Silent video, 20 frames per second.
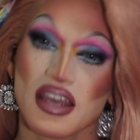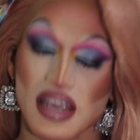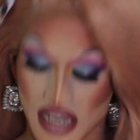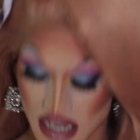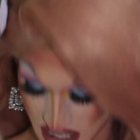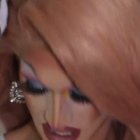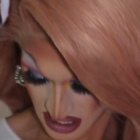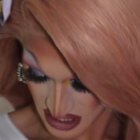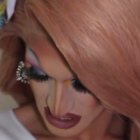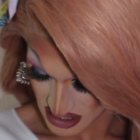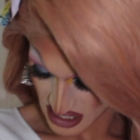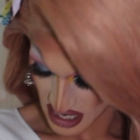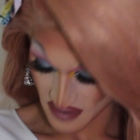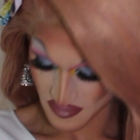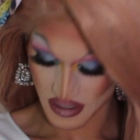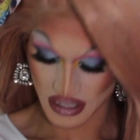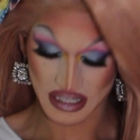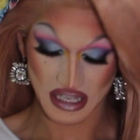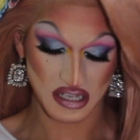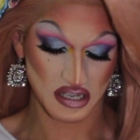And I
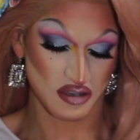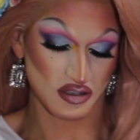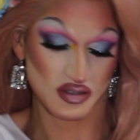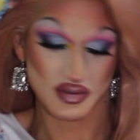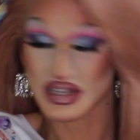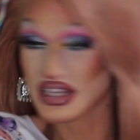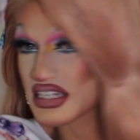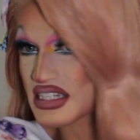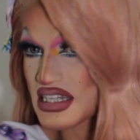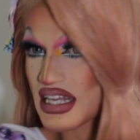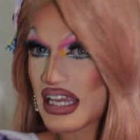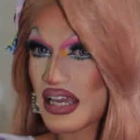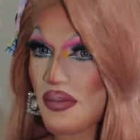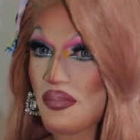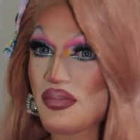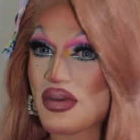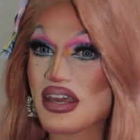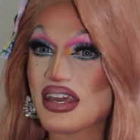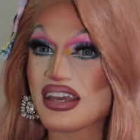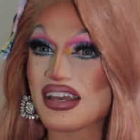feel like it goes with this
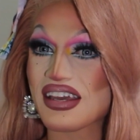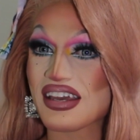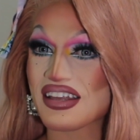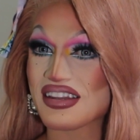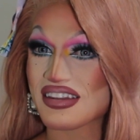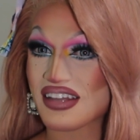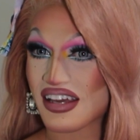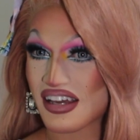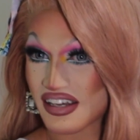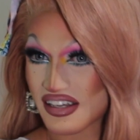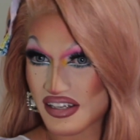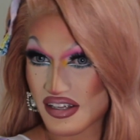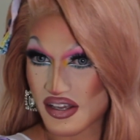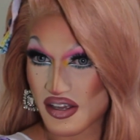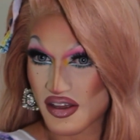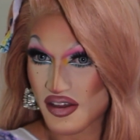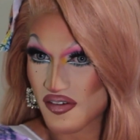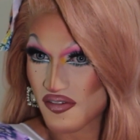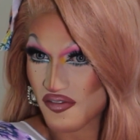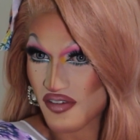like pink in the
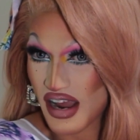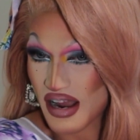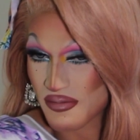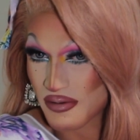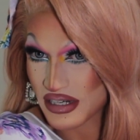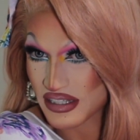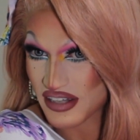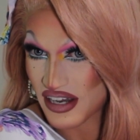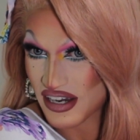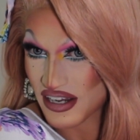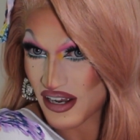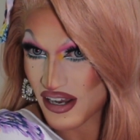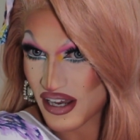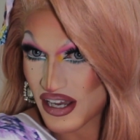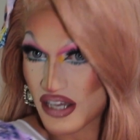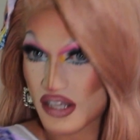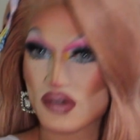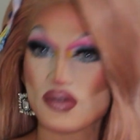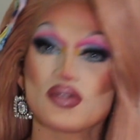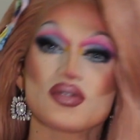fabric that I
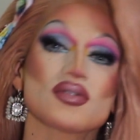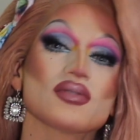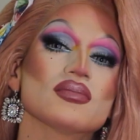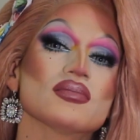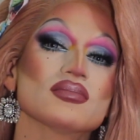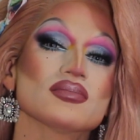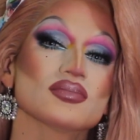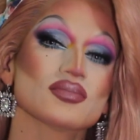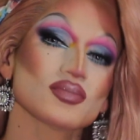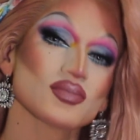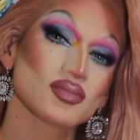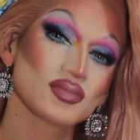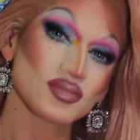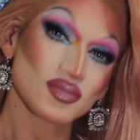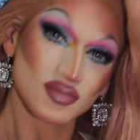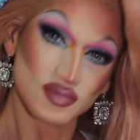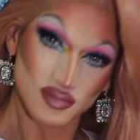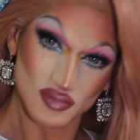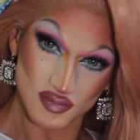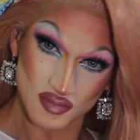got. Mm.
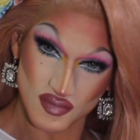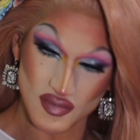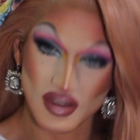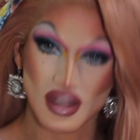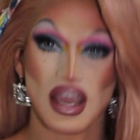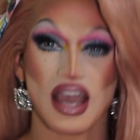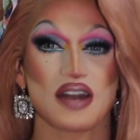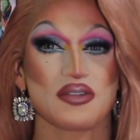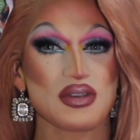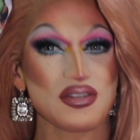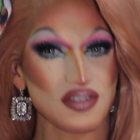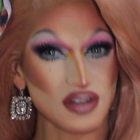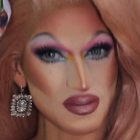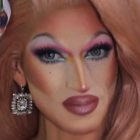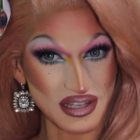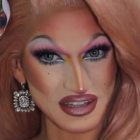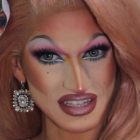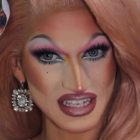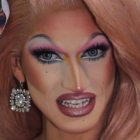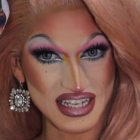How do we feel
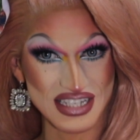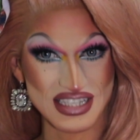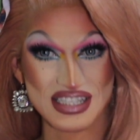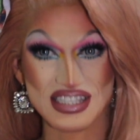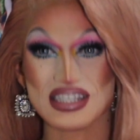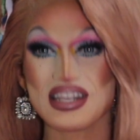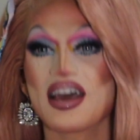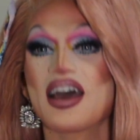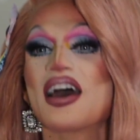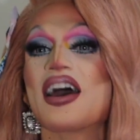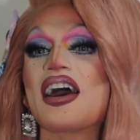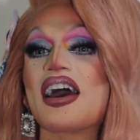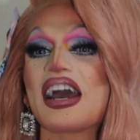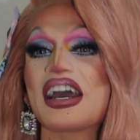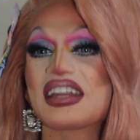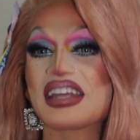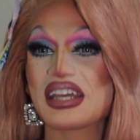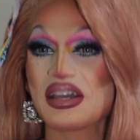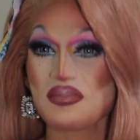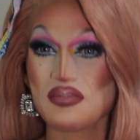about this?
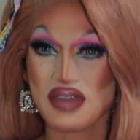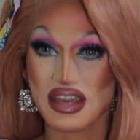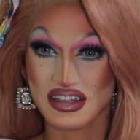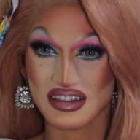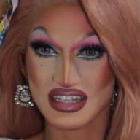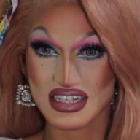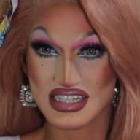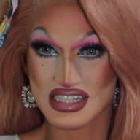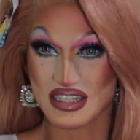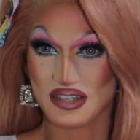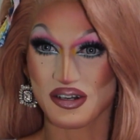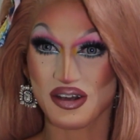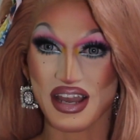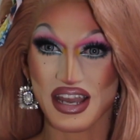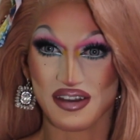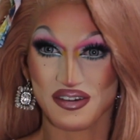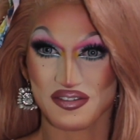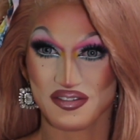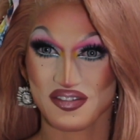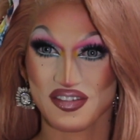I like made this little
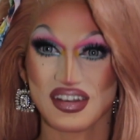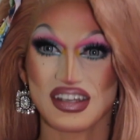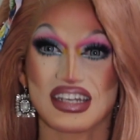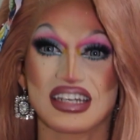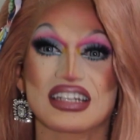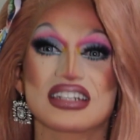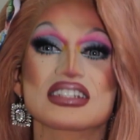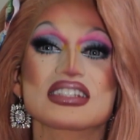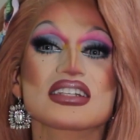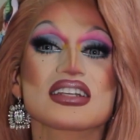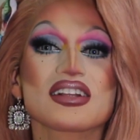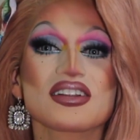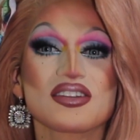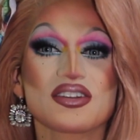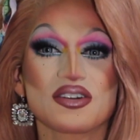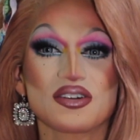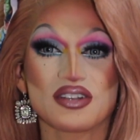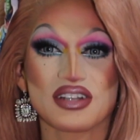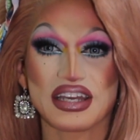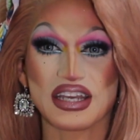outfit,
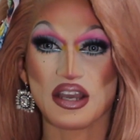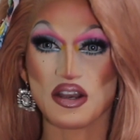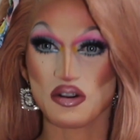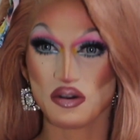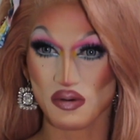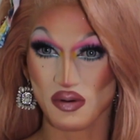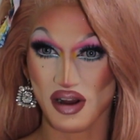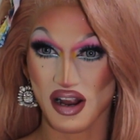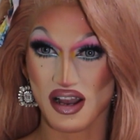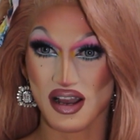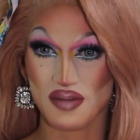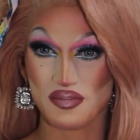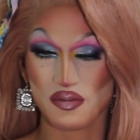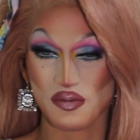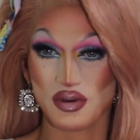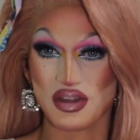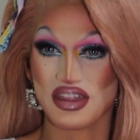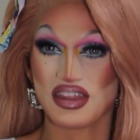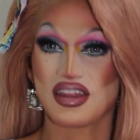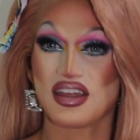little like crop
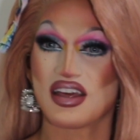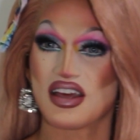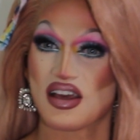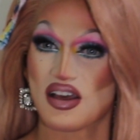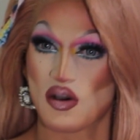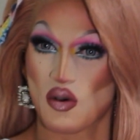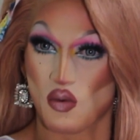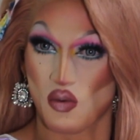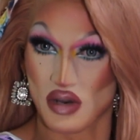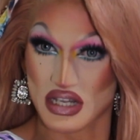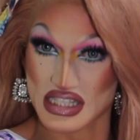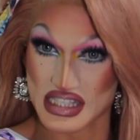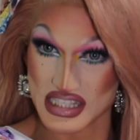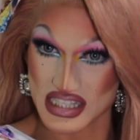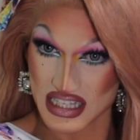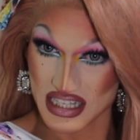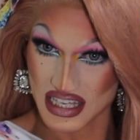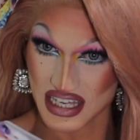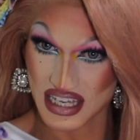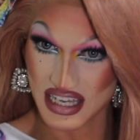with one
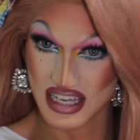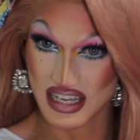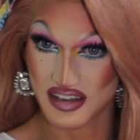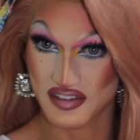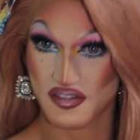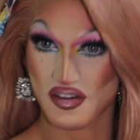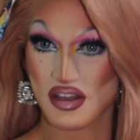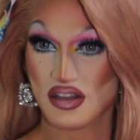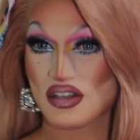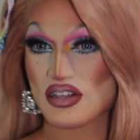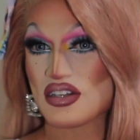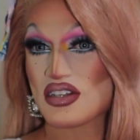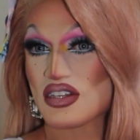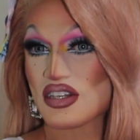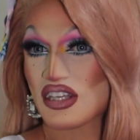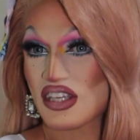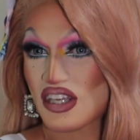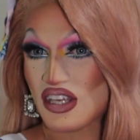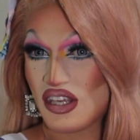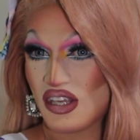sleeve.
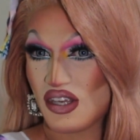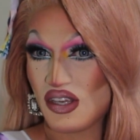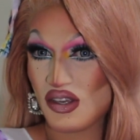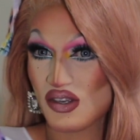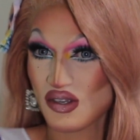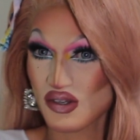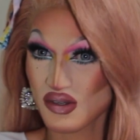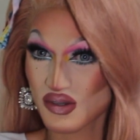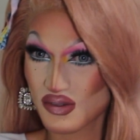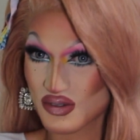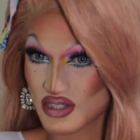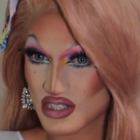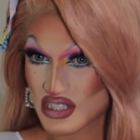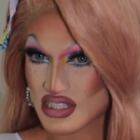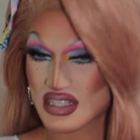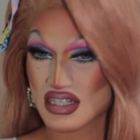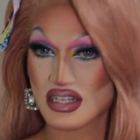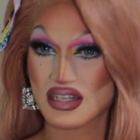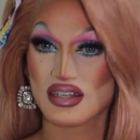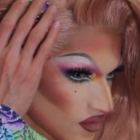
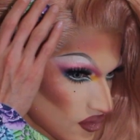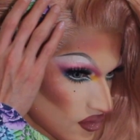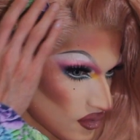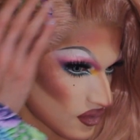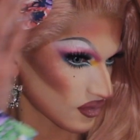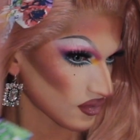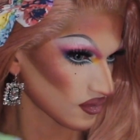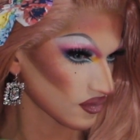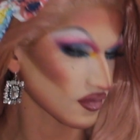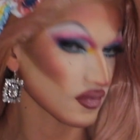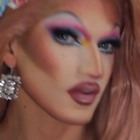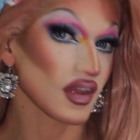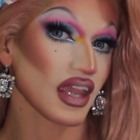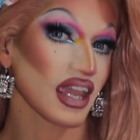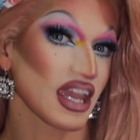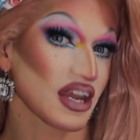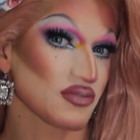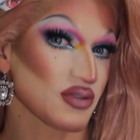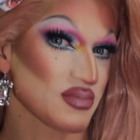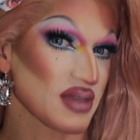Cute.
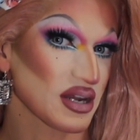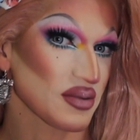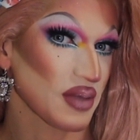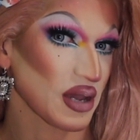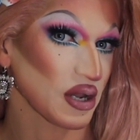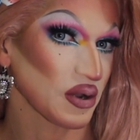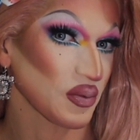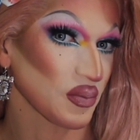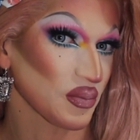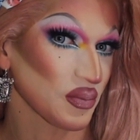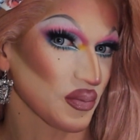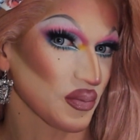You made a bow?